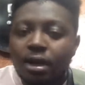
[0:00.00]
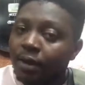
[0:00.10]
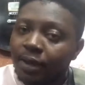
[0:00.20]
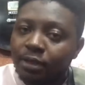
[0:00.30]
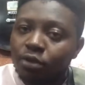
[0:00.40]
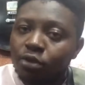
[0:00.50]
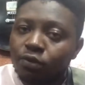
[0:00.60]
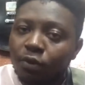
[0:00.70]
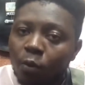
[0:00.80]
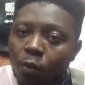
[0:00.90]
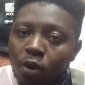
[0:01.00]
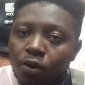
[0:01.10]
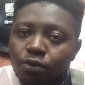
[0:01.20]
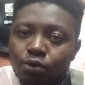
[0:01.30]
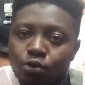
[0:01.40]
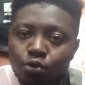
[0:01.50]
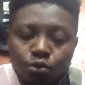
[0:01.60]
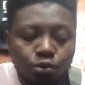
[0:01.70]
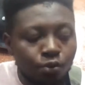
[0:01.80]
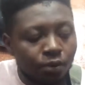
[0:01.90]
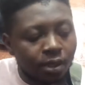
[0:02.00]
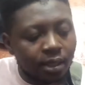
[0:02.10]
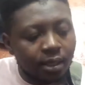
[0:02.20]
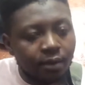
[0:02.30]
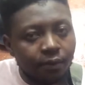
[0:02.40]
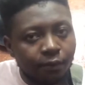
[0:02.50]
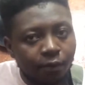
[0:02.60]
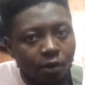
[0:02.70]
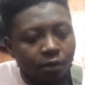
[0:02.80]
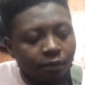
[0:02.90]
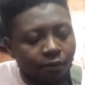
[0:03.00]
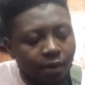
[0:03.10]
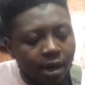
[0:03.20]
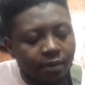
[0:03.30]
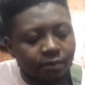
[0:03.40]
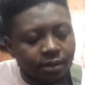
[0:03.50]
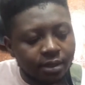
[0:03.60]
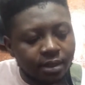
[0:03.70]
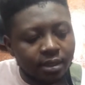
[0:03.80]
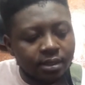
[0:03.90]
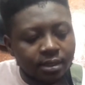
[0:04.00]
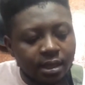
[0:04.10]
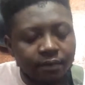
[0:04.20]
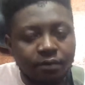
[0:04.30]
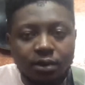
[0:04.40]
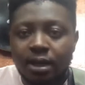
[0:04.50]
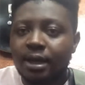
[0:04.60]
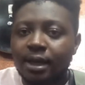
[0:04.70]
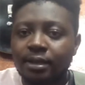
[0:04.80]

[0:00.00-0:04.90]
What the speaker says: And that goes for 1, 2, 3, 4, 5, 6, 7, and 8.